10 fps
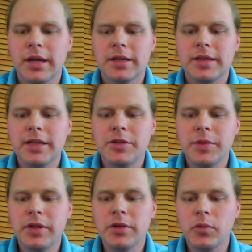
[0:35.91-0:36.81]
Teach
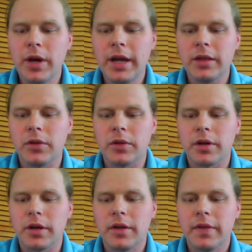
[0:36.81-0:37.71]
me your way,
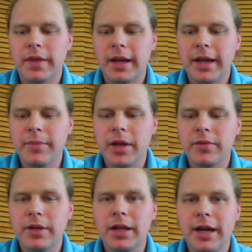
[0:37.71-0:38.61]
Lord, that I may
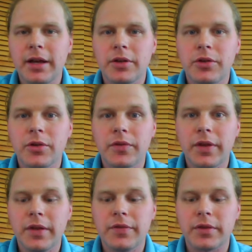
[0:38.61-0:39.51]
rely on your
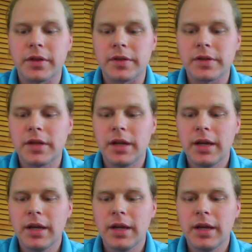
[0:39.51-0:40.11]
faithfulness.